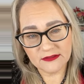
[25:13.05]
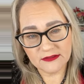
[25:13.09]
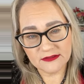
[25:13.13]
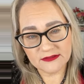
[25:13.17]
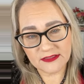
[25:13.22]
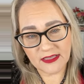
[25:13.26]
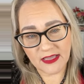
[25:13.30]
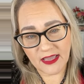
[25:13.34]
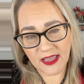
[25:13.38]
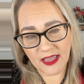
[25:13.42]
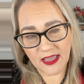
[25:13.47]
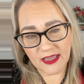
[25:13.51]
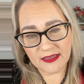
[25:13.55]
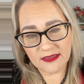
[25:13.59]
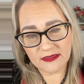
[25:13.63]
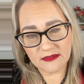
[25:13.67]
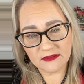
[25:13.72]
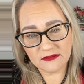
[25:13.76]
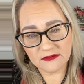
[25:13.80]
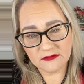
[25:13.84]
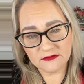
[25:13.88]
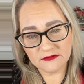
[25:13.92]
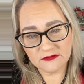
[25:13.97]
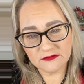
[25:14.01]
Say hey.
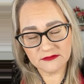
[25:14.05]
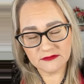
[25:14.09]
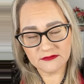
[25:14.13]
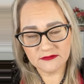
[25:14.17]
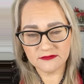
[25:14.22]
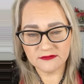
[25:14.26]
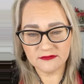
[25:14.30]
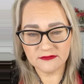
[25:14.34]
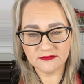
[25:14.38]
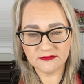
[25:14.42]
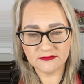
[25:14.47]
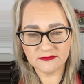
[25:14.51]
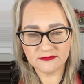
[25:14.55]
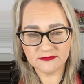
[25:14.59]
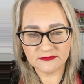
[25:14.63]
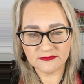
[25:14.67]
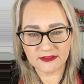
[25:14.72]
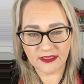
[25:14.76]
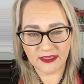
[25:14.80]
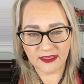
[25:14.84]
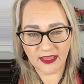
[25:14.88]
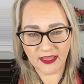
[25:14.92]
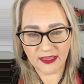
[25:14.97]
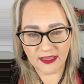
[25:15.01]

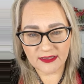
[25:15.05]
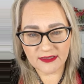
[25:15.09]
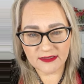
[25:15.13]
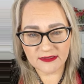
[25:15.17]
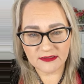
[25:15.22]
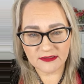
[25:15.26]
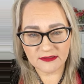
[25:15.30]
Say hey.